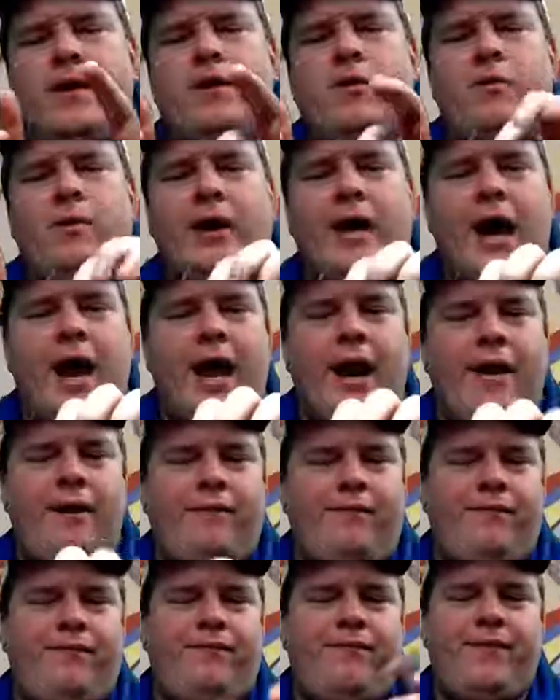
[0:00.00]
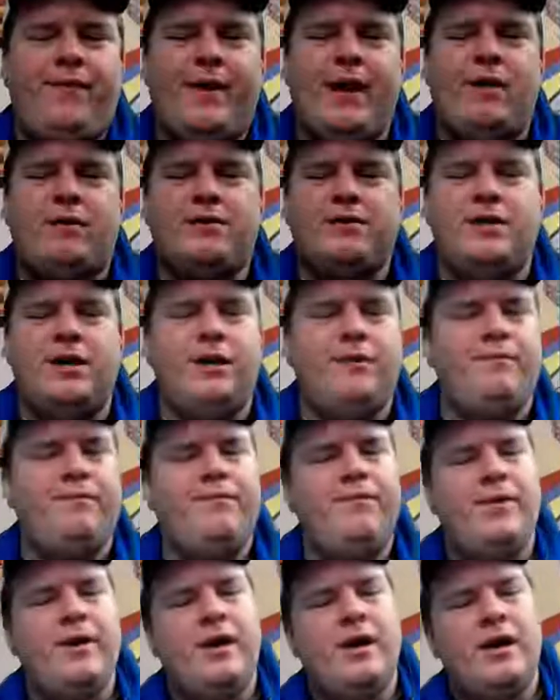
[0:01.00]
We got it. That one's done.
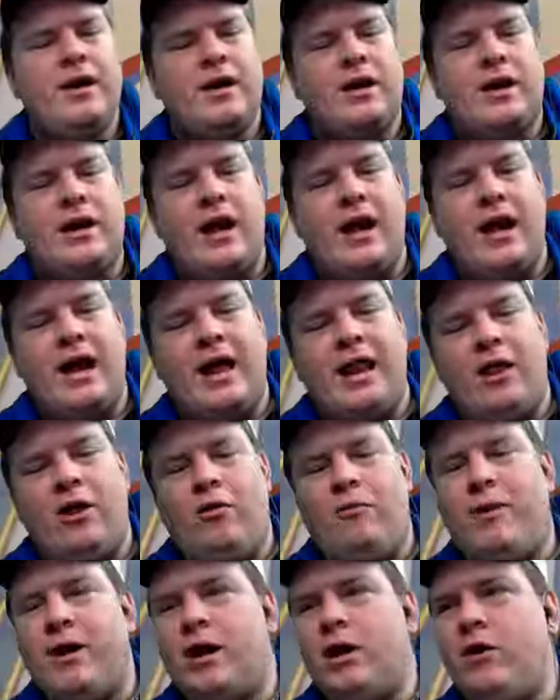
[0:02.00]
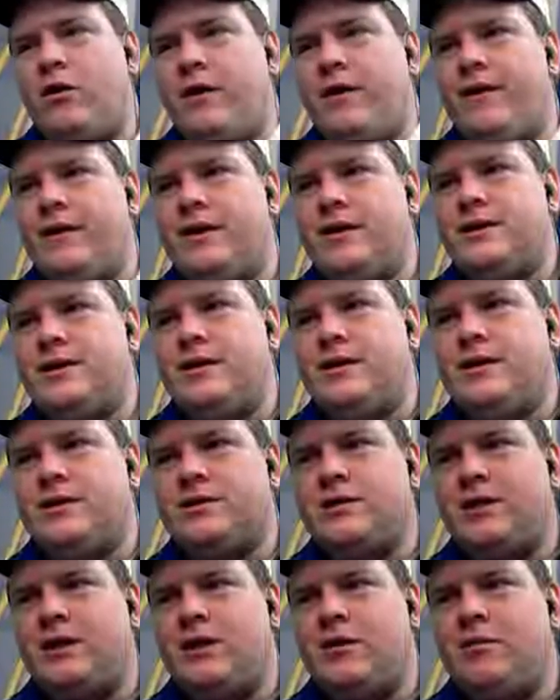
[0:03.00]
Good. I got a little bit of glue on there. See that?
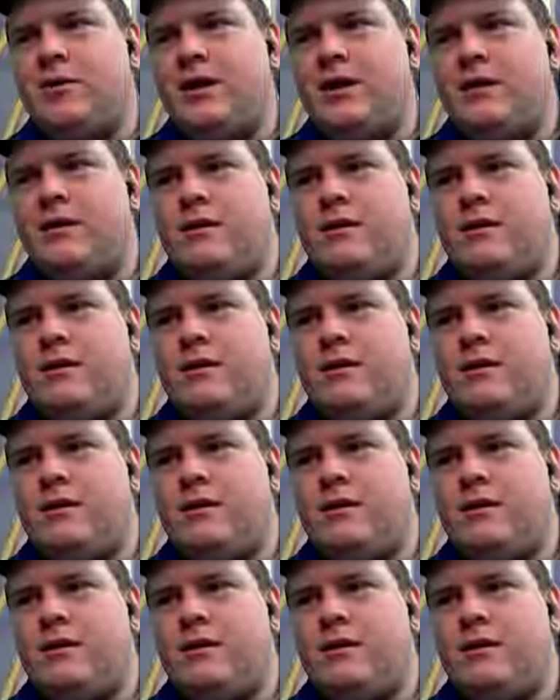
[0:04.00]
Just a little bit.